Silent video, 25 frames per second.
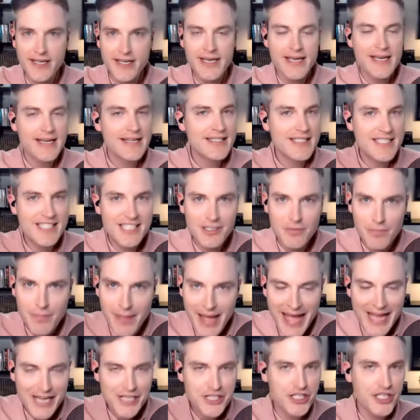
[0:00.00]

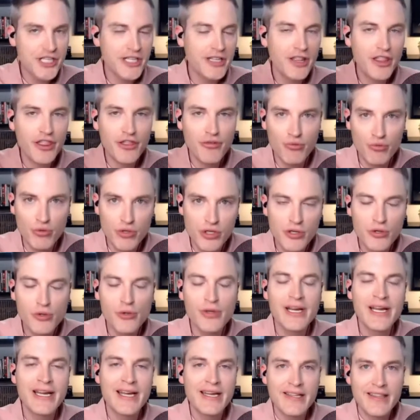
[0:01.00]
smashing through
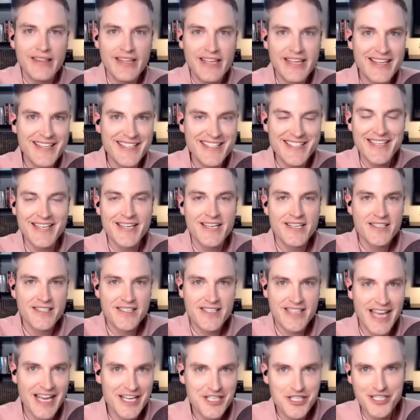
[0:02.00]
these
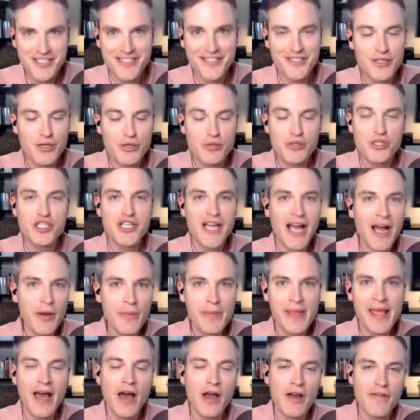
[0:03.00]
sessions. So shout me
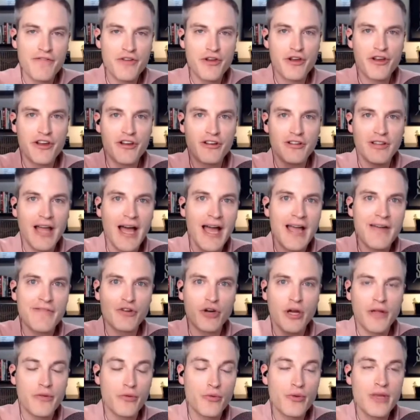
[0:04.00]
out if you're here live or on
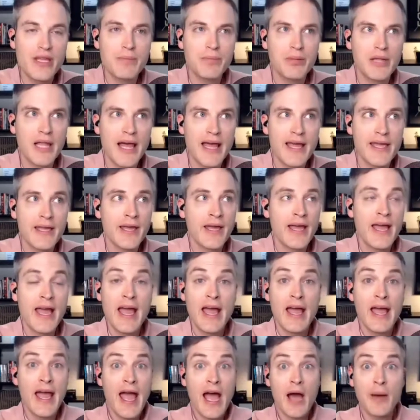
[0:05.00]
the replay.
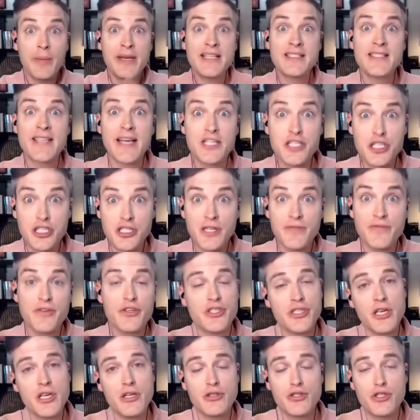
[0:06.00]
How many sessions have you
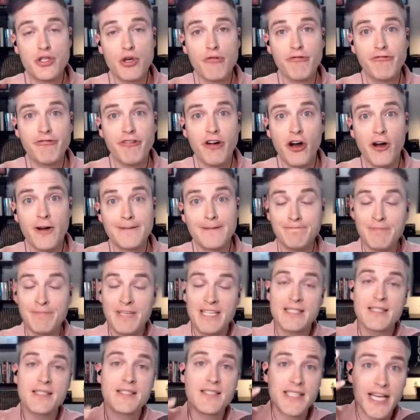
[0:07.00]
seen so far? This
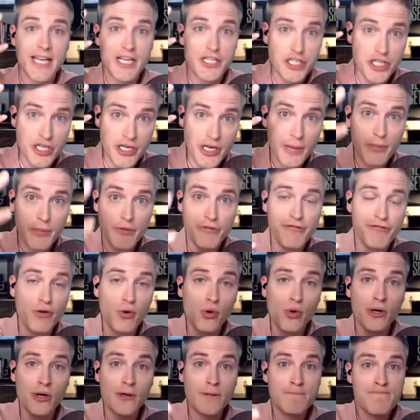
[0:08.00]
is session number
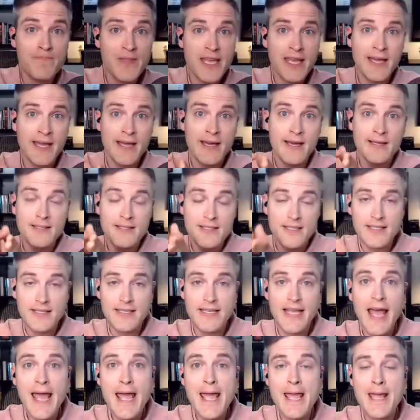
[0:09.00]
4. And
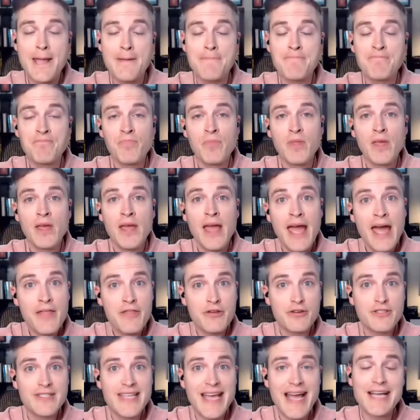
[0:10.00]
today, Heather's
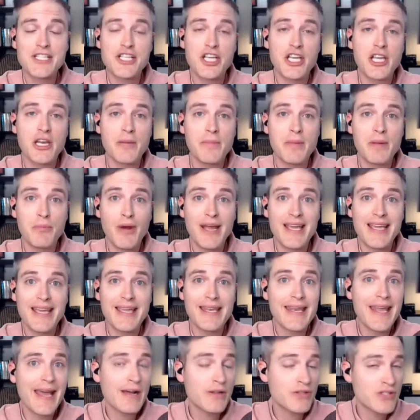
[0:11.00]
actually going to be breaking
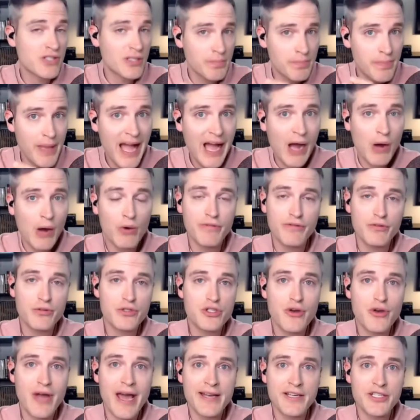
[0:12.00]
down some powerful
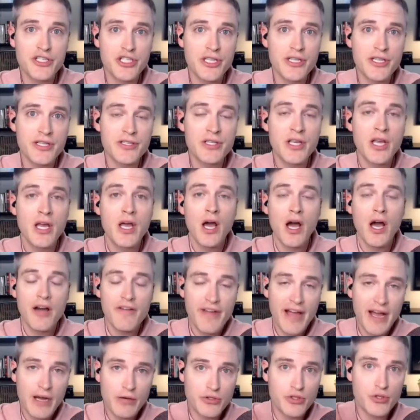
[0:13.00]
strategies of
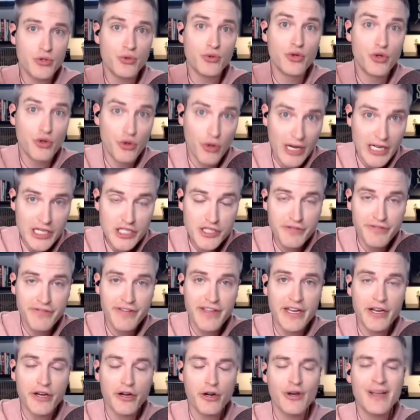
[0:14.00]
how to crush
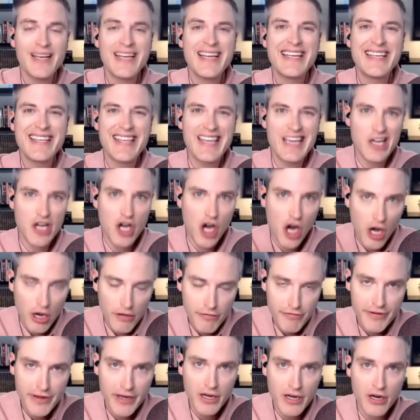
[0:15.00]
fear, get
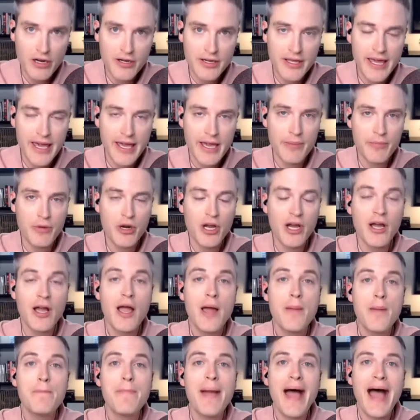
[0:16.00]
confident on camera,
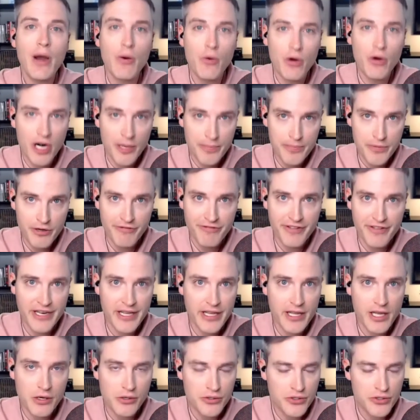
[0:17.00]
power up your
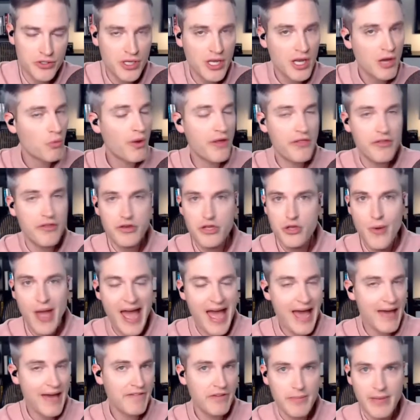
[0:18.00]
videos. Whether you
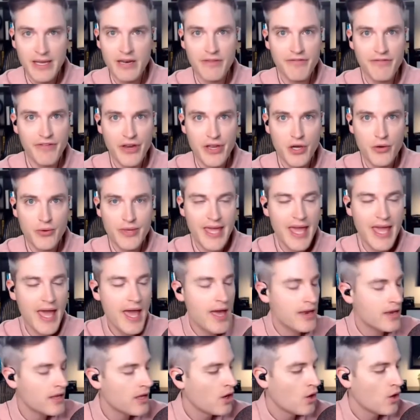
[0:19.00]
haven't made a video yet
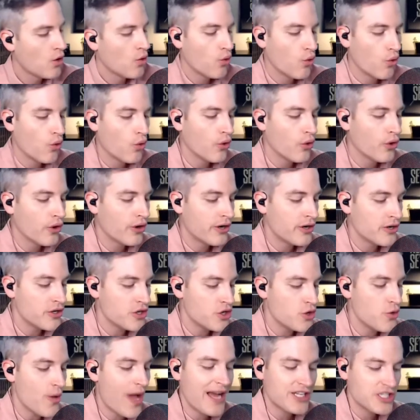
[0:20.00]
or you
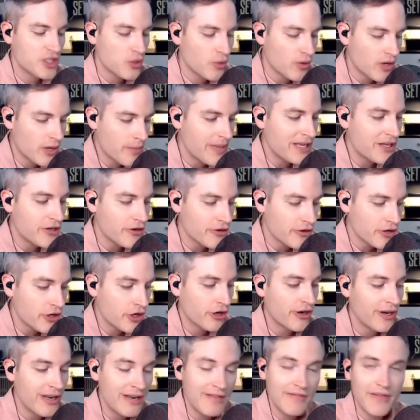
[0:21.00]
actually want to make your
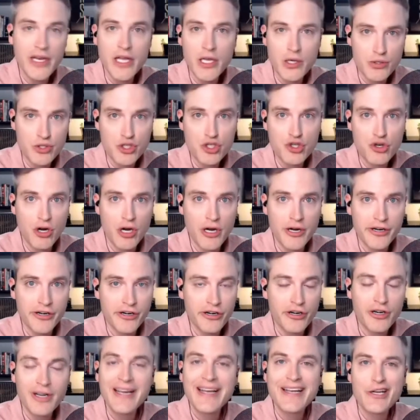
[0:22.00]
current video stronger,
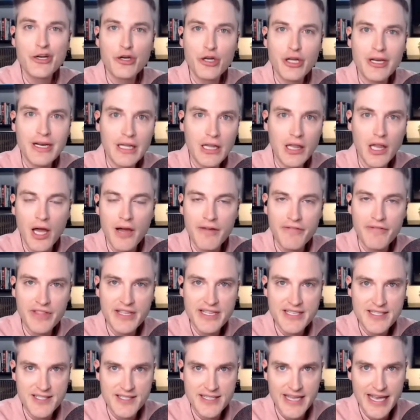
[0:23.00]
you're going to love this
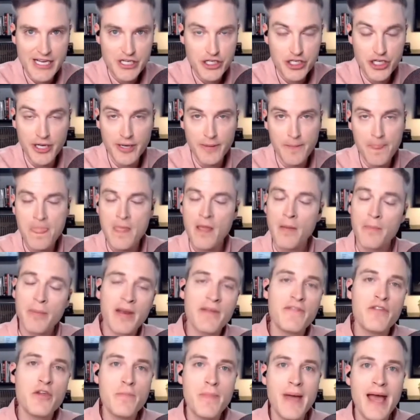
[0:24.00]
session. But have
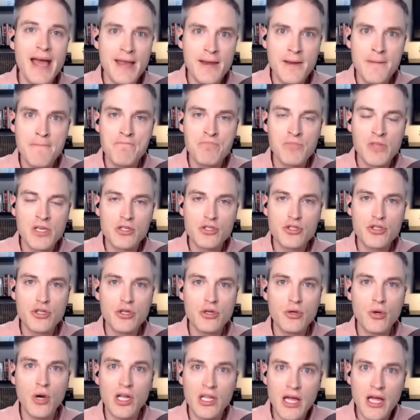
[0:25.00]
you been to
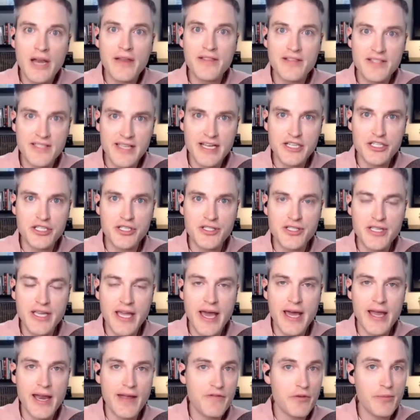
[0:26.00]
a lot of the sessions
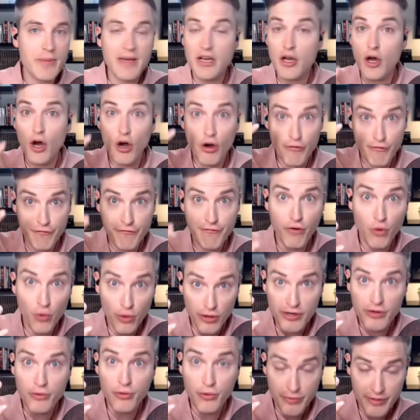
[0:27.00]
yet? Have you been to all 4?
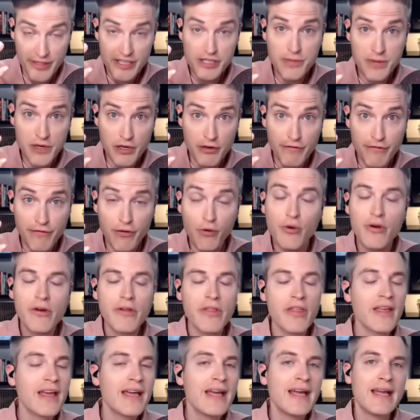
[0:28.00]
Will this be your 4th?
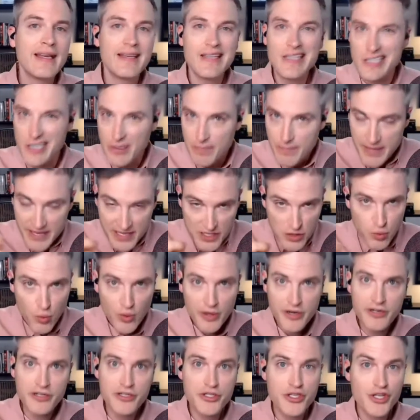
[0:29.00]
Did you miss 1
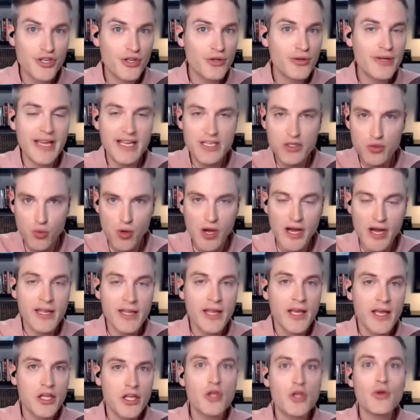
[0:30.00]
or 2? Guess what?
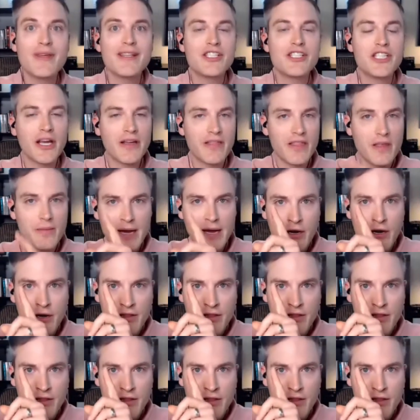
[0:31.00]
You can check them out in the